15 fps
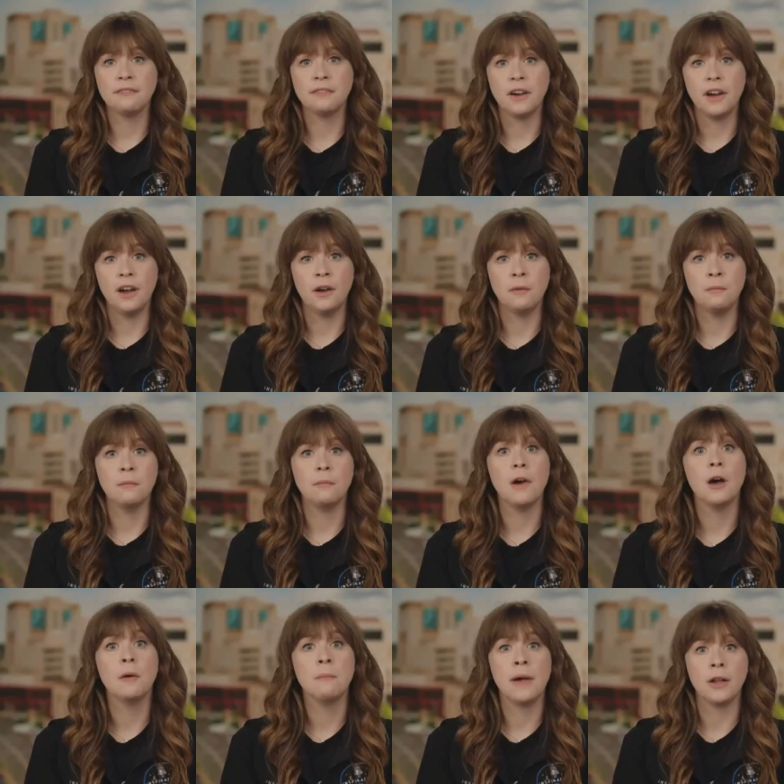I have a,
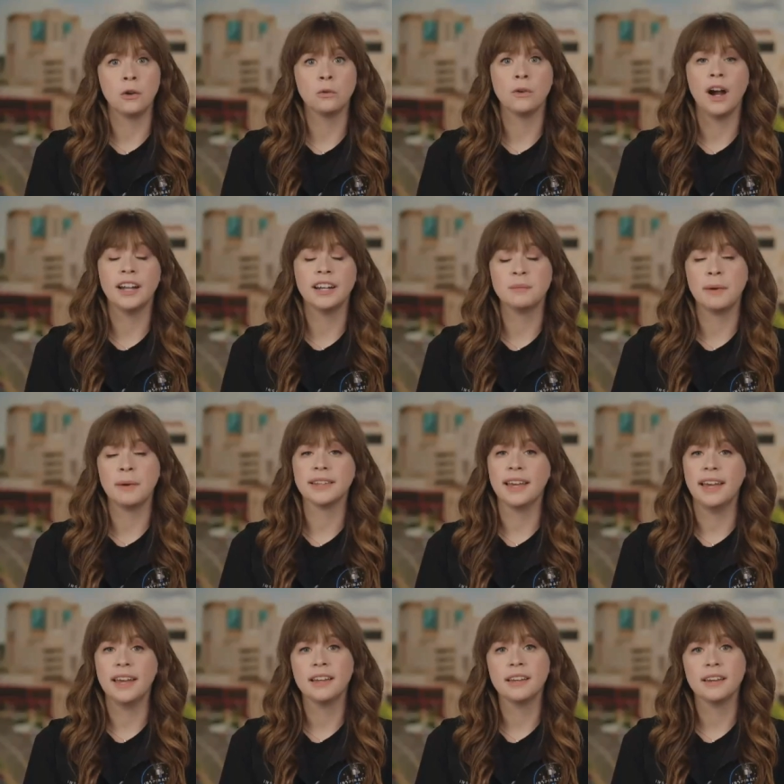a metal rod in my
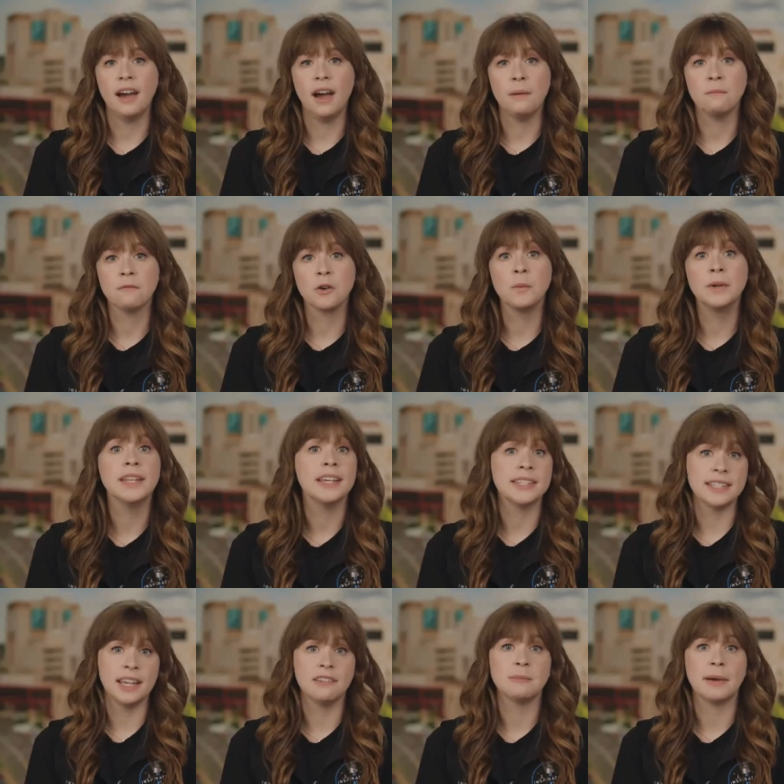leg um, from when they
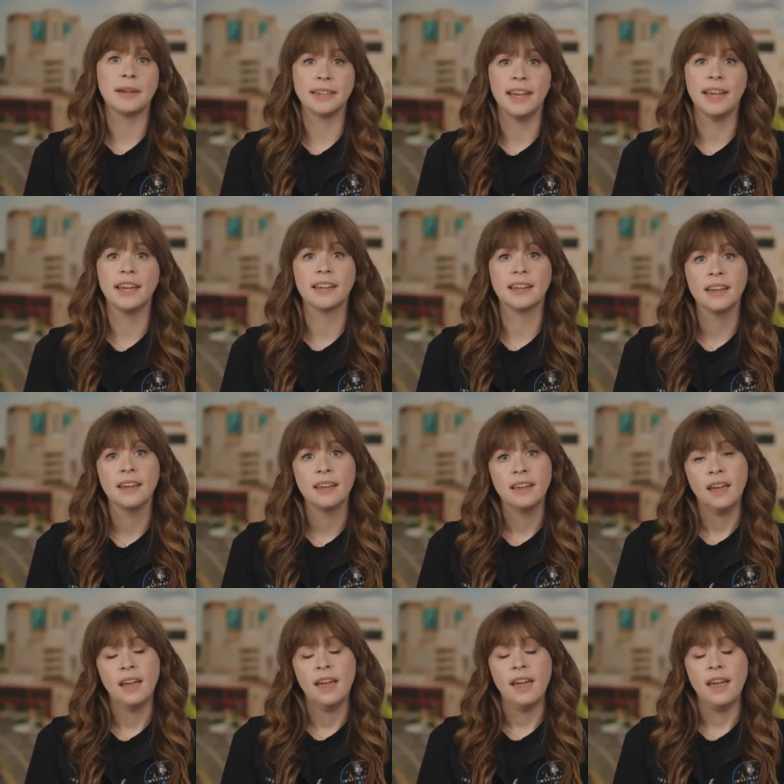saved my leg,
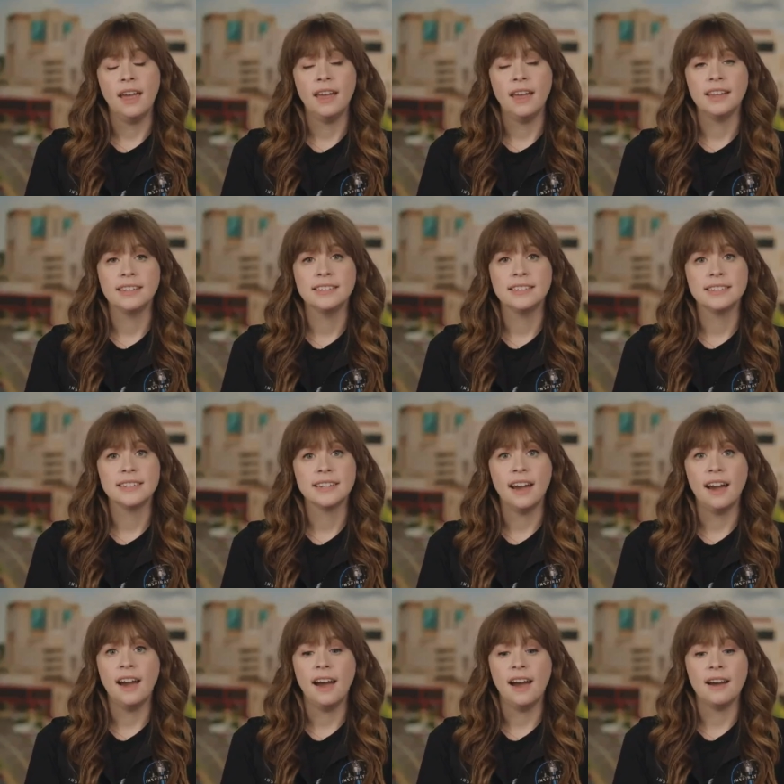and
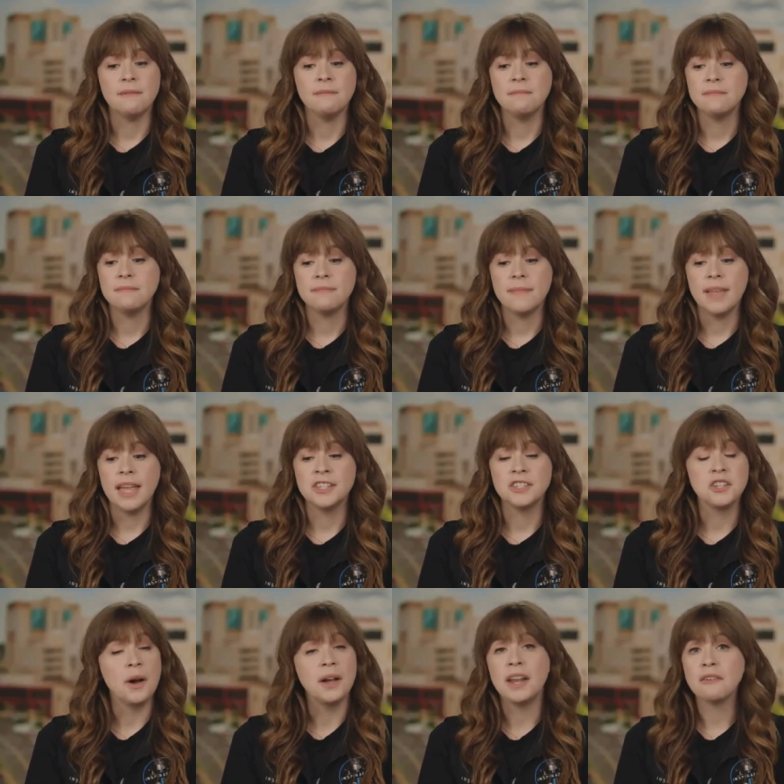um, and
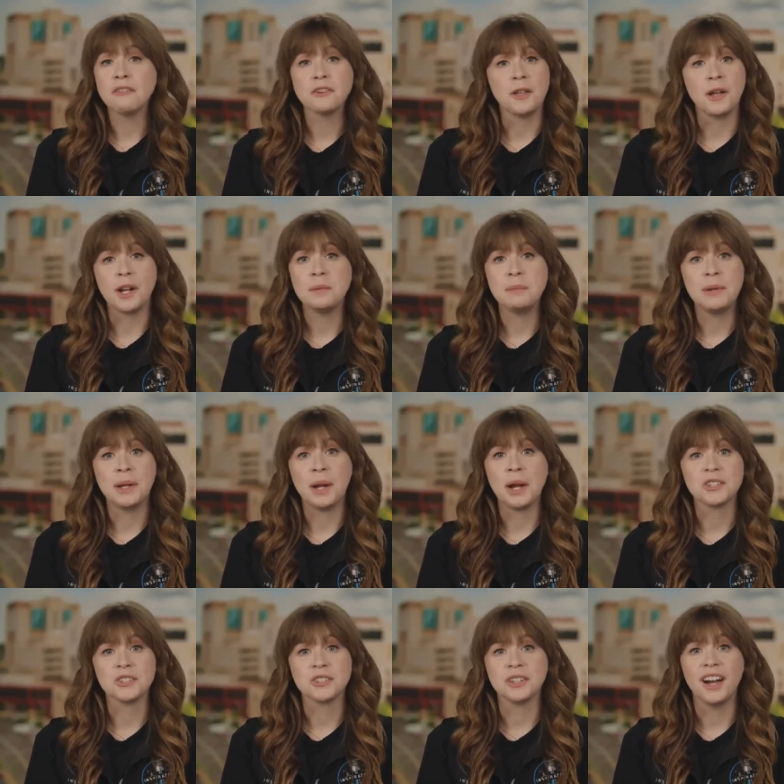so I never thought I'd be an
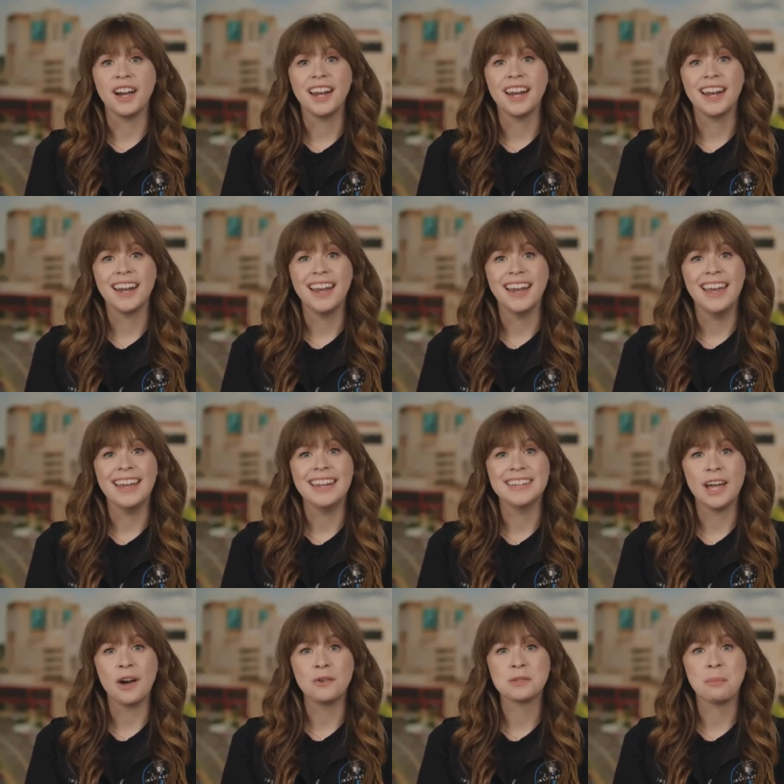astronaut, and
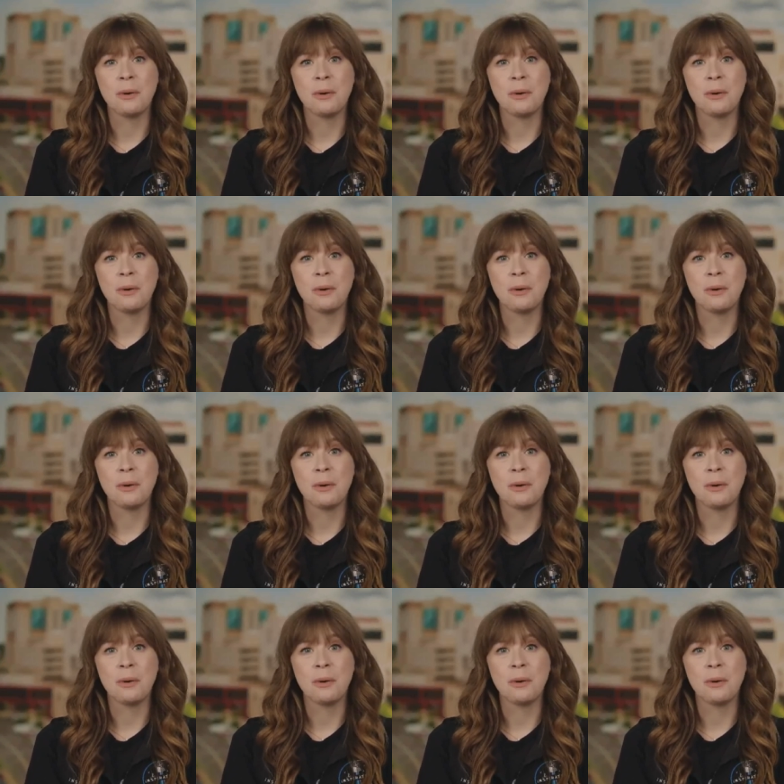that was